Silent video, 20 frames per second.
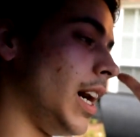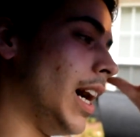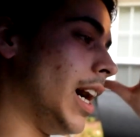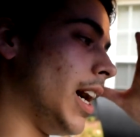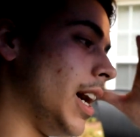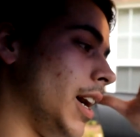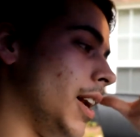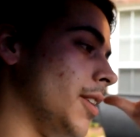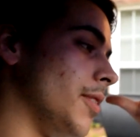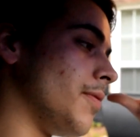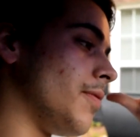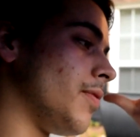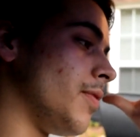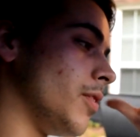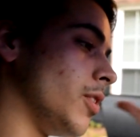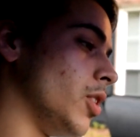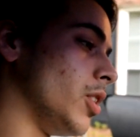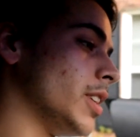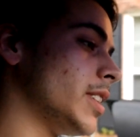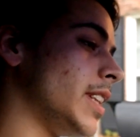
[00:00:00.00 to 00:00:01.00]
I've
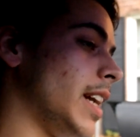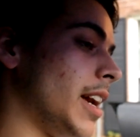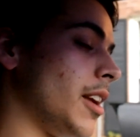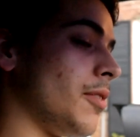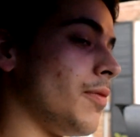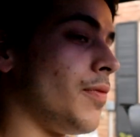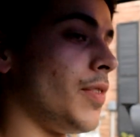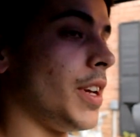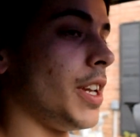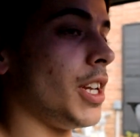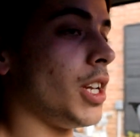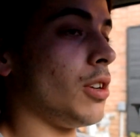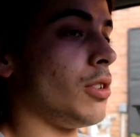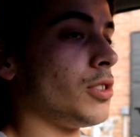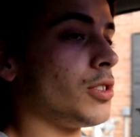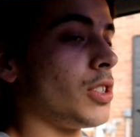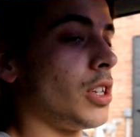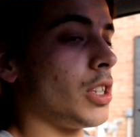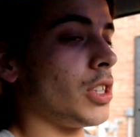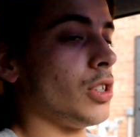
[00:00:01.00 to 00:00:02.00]
looked at
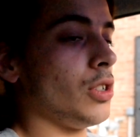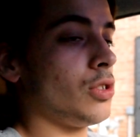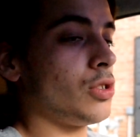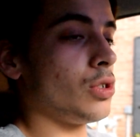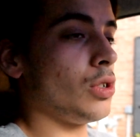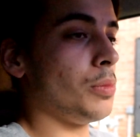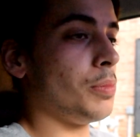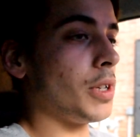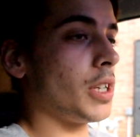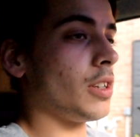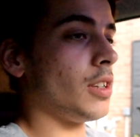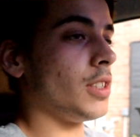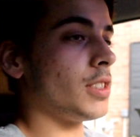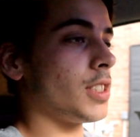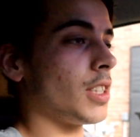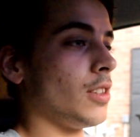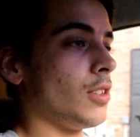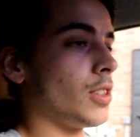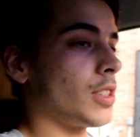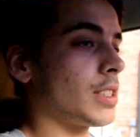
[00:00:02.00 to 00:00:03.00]
videos on YouTube because
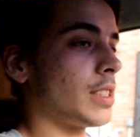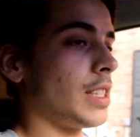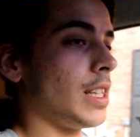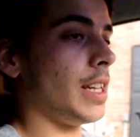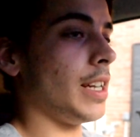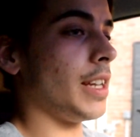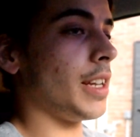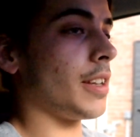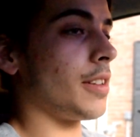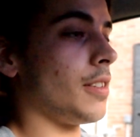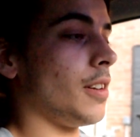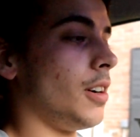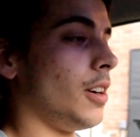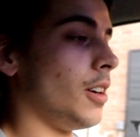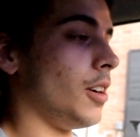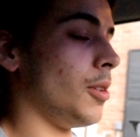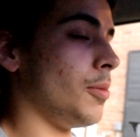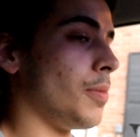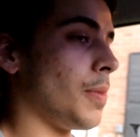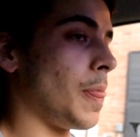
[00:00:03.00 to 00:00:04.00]
it looks like
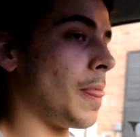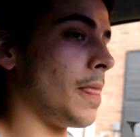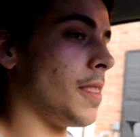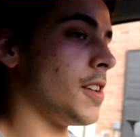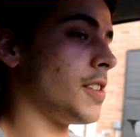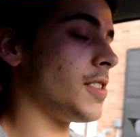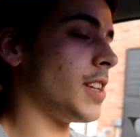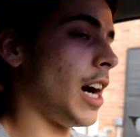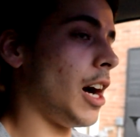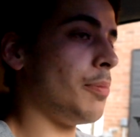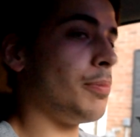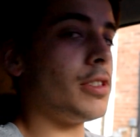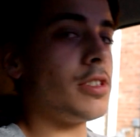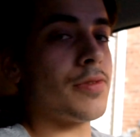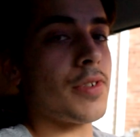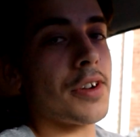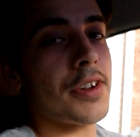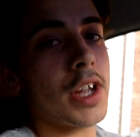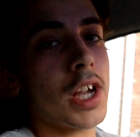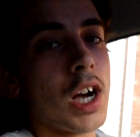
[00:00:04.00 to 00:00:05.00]
um, this happens
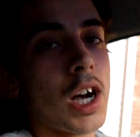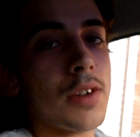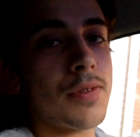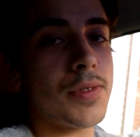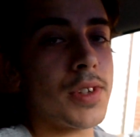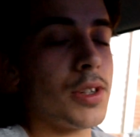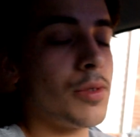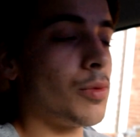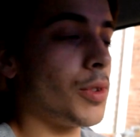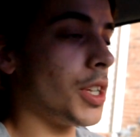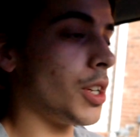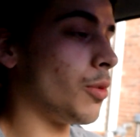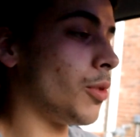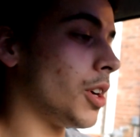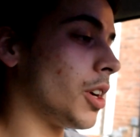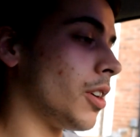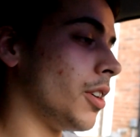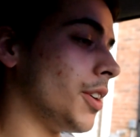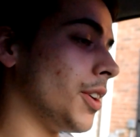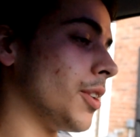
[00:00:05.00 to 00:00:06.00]
very often when you
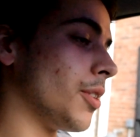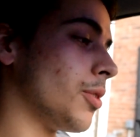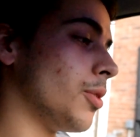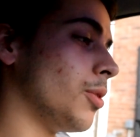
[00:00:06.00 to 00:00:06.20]
work on your